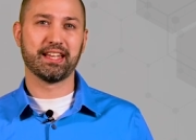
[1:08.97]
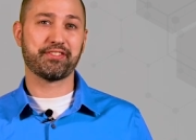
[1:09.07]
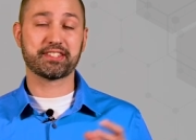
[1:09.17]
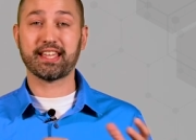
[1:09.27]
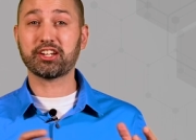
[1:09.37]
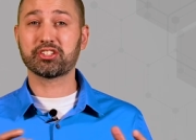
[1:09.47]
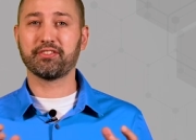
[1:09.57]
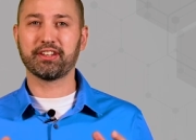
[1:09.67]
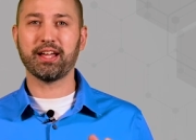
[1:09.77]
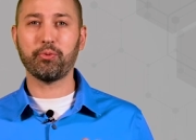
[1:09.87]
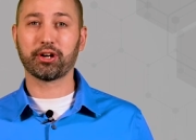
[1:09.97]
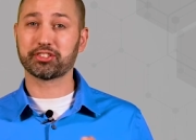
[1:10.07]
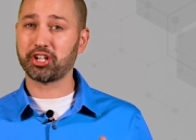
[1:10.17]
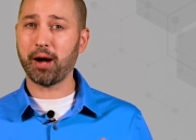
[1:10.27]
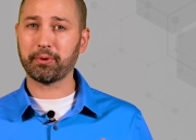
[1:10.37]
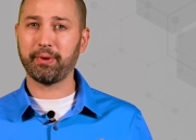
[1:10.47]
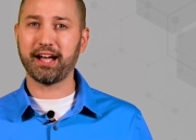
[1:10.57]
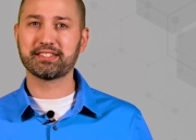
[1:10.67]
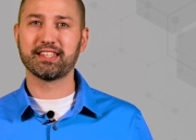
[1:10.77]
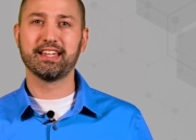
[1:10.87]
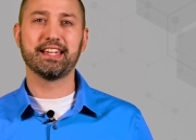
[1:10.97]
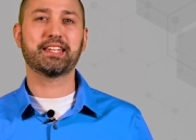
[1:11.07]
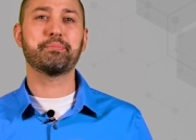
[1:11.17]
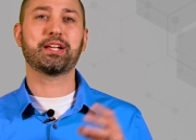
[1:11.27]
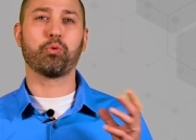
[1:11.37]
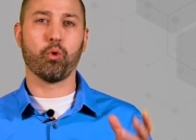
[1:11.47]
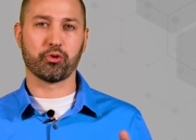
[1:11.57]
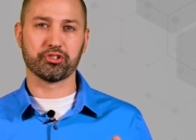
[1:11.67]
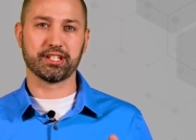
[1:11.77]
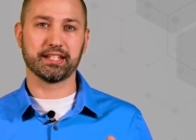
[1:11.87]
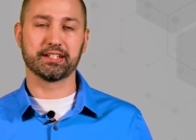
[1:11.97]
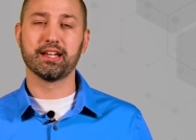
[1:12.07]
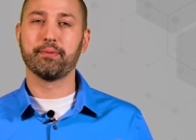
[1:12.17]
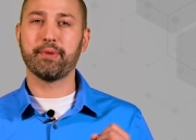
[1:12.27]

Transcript: If a section of a network is compromised, it can be quarantined,